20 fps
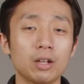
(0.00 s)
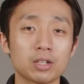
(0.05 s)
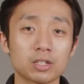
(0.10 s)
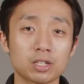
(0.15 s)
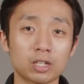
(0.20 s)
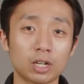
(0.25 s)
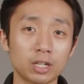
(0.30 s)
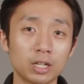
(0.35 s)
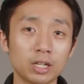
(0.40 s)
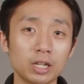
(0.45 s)

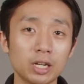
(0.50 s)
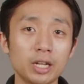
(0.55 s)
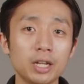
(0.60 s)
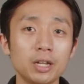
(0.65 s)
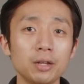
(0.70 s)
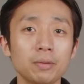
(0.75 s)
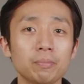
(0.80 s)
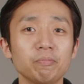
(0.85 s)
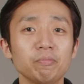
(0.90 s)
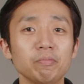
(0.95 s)

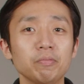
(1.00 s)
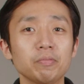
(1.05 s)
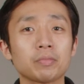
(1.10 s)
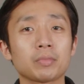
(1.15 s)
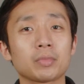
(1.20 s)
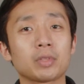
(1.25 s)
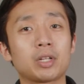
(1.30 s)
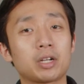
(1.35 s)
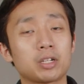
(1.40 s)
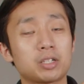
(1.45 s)
Suddenly,
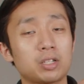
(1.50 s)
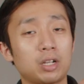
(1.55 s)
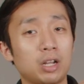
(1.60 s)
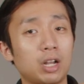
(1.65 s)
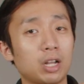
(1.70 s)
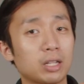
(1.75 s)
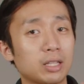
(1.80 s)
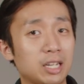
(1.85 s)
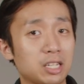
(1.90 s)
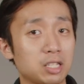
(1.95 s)
there's a
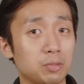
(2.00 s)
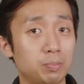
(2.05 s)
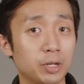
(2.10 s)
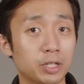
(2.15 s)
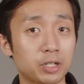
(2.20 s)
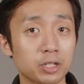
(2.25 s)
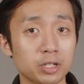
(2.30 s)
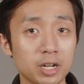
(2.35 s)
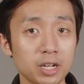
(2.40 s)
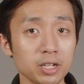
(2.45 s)
lot less
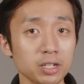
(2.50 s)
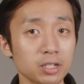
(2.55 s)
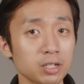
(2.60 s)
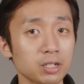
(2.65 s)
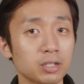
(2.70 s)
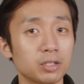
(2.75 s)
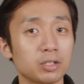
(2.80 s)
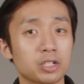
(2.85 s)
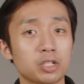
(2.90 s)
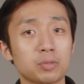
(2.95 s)

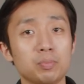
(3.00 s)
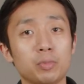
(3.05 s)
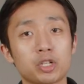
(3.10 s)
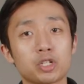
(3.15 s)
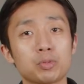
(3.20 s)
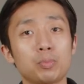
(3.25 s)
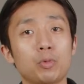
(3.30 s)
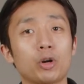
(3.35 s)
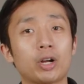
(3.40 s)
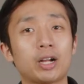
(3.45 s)
bitterness, there's
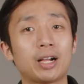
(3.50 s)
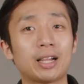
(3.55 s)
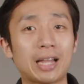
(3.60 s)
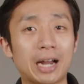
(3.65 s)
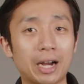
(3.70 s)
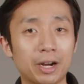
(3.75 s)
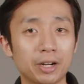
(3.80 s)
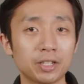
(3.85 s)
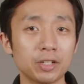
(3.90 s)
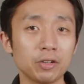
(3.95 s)
much more
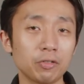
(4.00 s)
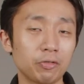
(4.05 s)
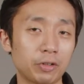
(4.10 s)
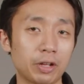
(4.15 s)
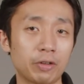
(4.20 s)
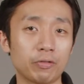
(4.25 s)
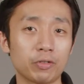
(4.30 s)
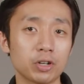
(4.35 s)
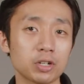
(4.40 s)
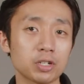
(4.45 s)
clarity of
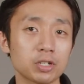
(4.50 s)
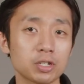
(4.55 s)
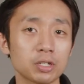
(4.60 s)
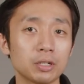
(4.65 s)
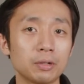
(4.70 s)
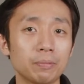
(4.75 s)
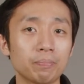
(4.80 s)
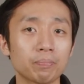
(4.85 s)
flavors,